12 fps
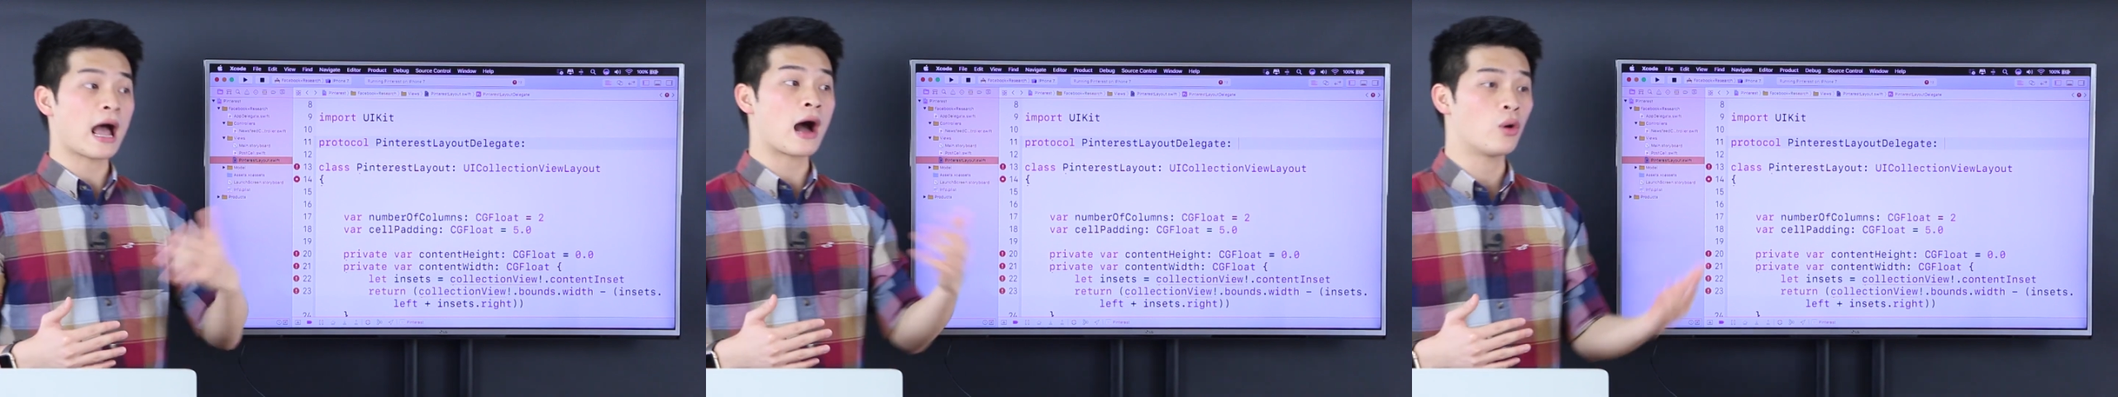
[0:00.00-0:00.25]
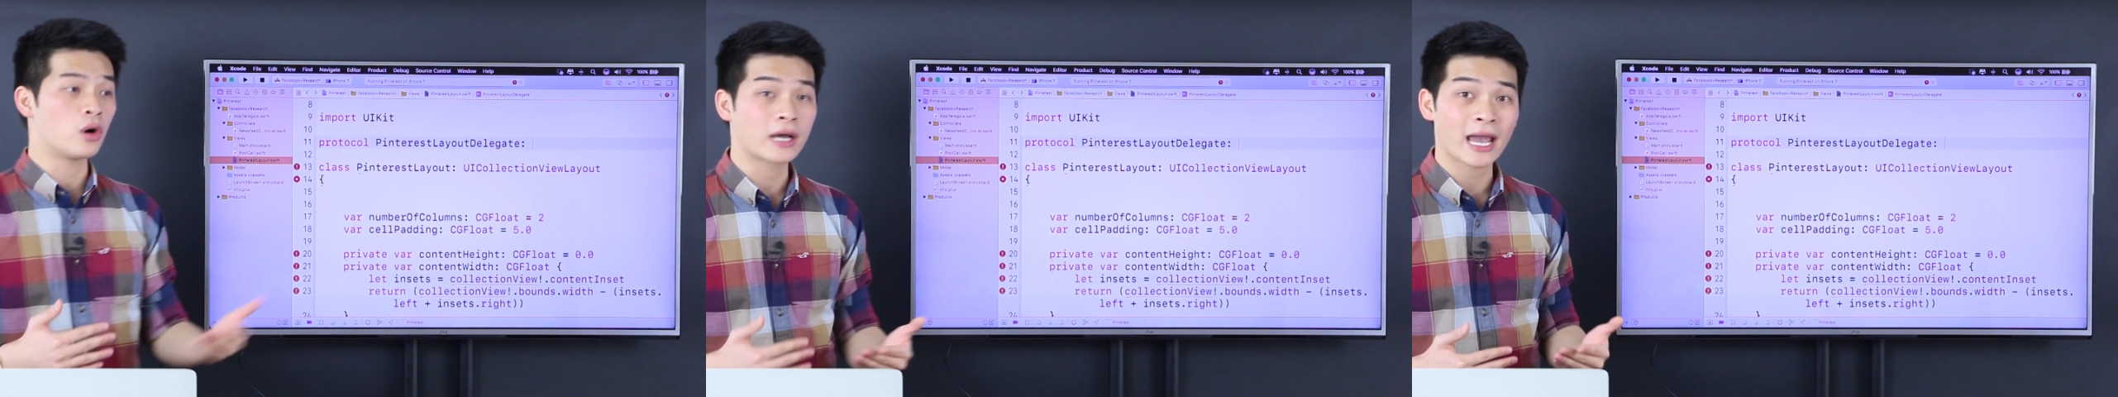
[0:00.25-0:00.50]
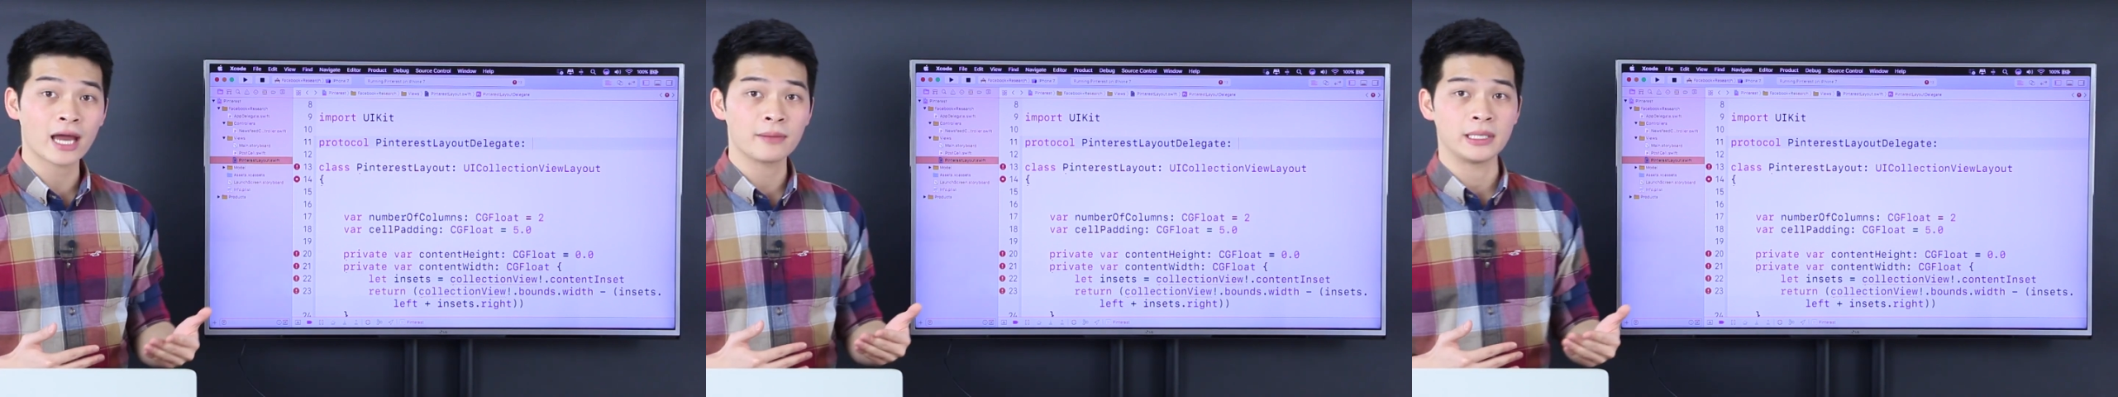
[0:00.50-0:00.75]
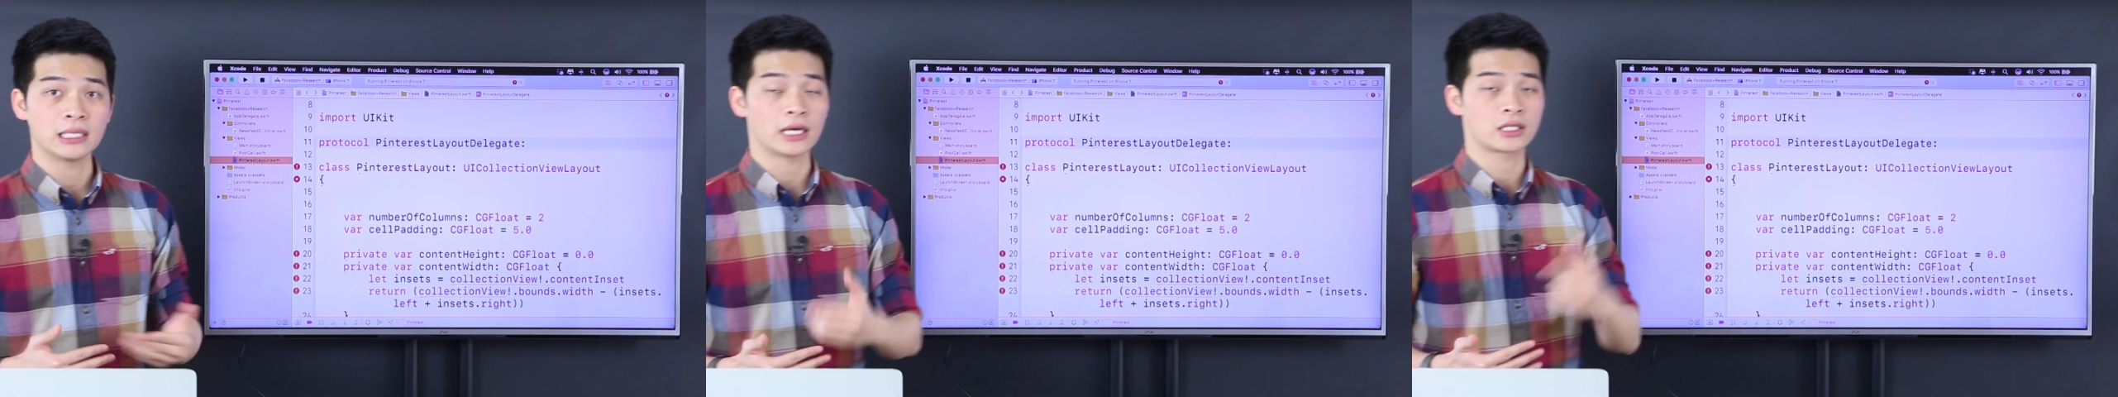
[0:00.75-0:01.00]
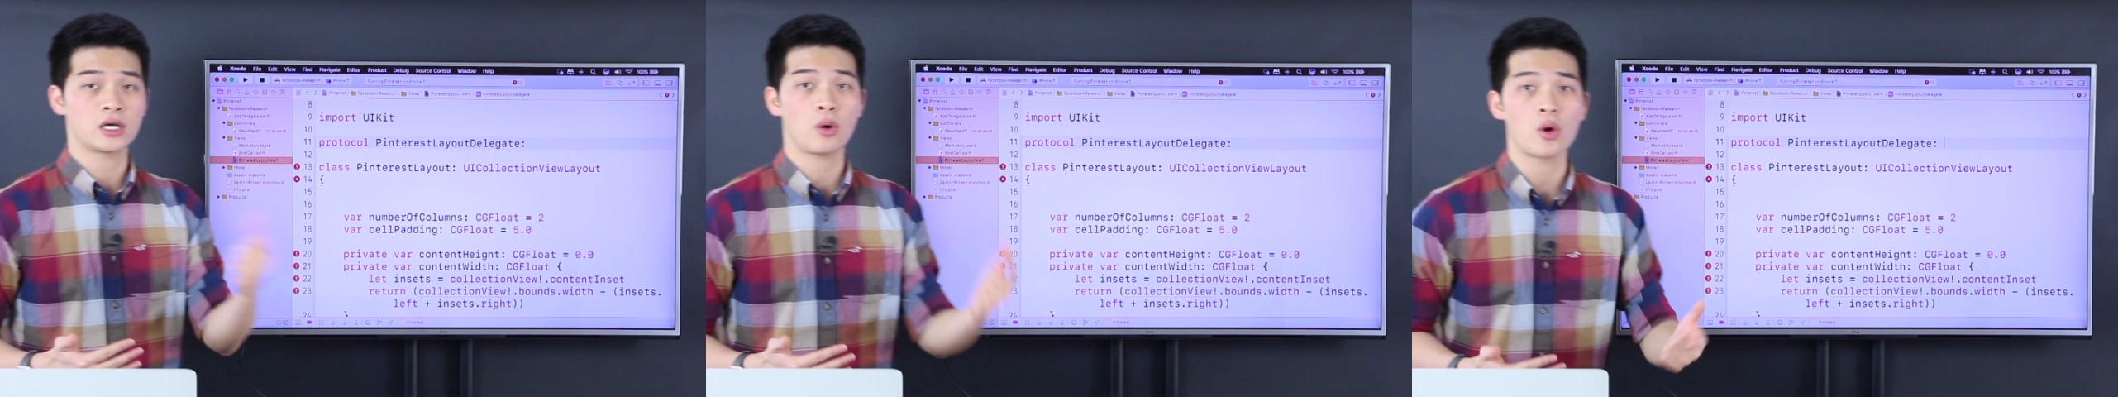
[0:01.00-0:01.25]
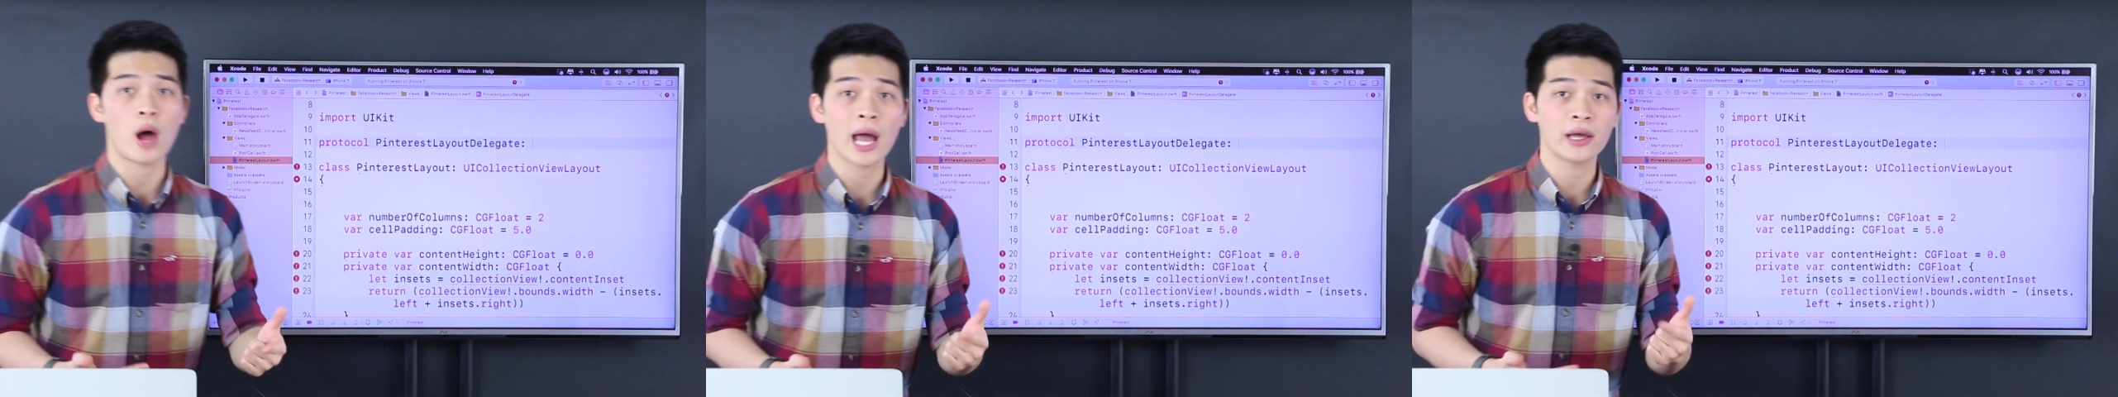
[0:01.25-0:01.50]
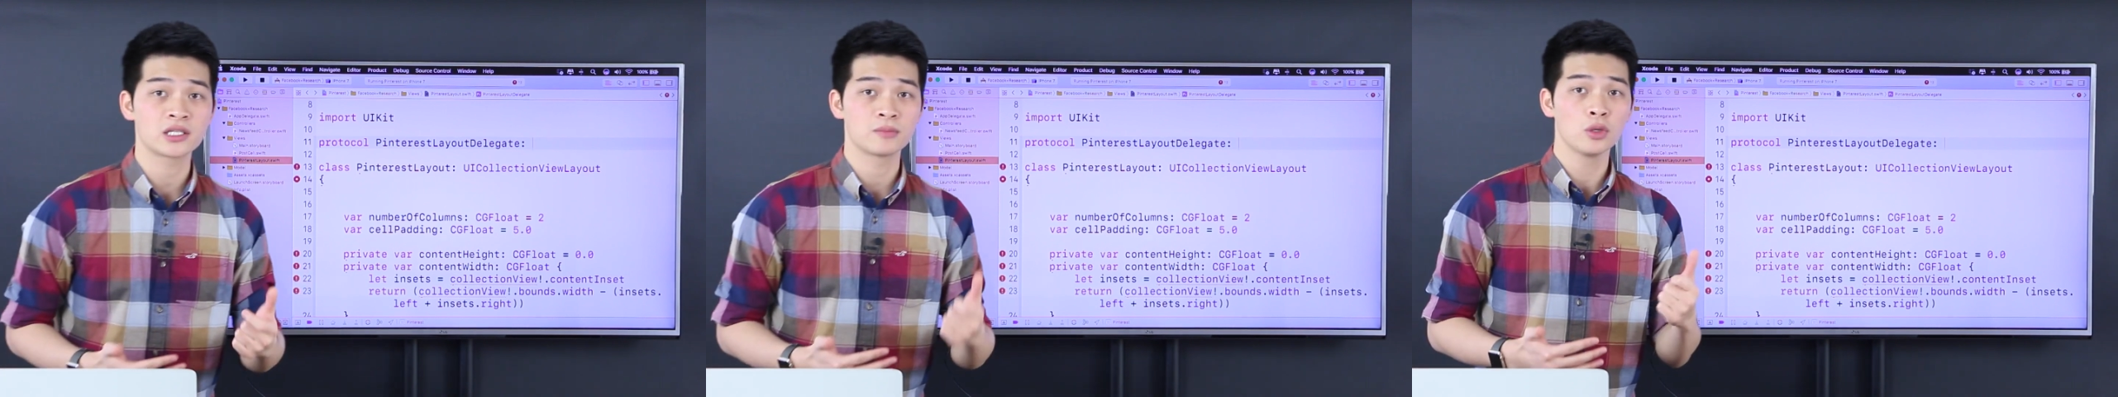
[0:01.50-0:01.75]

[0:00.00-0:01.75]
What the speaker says: our academy like Totalize,